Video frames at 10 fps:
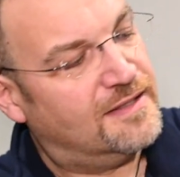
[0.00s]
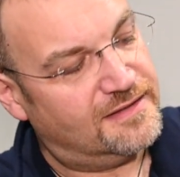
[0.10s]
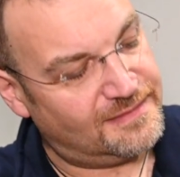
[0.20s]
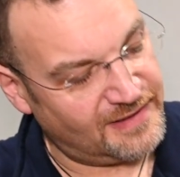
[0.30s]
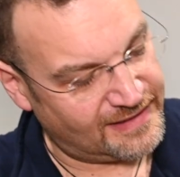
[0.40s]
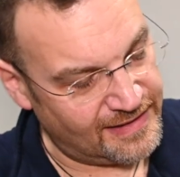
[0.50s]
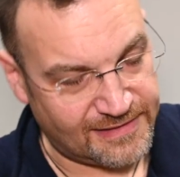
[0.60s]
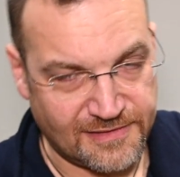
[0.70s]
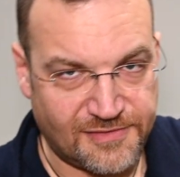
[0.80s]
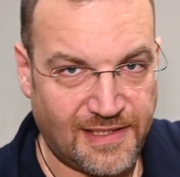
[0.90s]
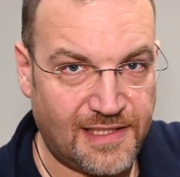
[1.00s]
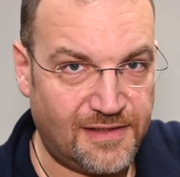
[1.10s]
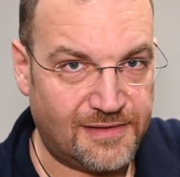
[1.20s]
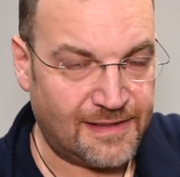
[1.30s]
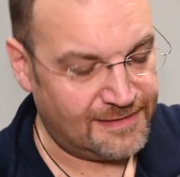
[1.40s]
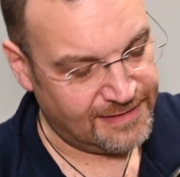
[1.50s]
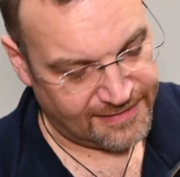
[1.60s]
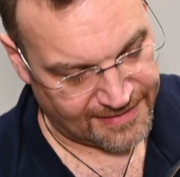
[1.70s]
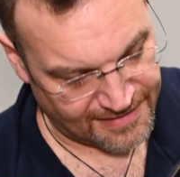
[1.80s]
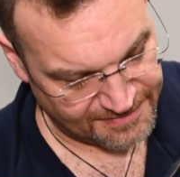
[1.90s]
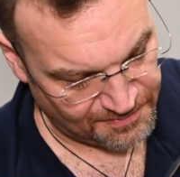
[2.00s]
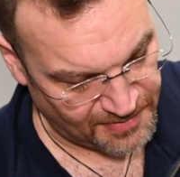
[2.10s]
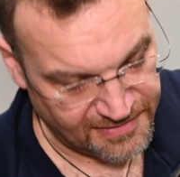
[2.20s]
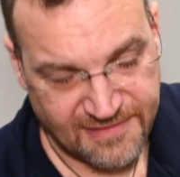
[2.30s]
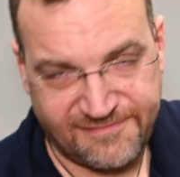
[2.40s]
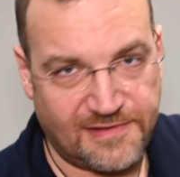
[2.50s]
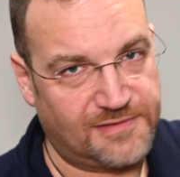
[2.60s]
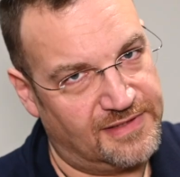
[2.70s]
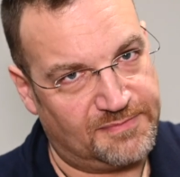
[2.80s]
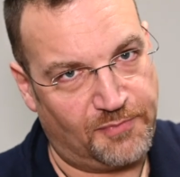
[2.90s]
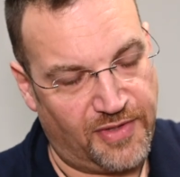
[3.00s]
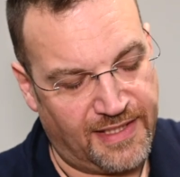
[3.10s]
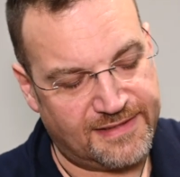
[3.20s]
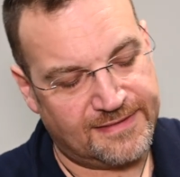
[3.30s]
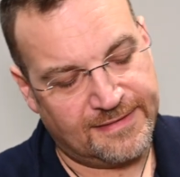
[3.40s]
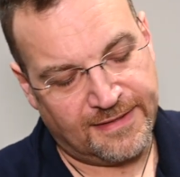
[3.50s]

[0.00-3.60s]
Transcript: The mechanical trigger unit has beautiful crisp brakes.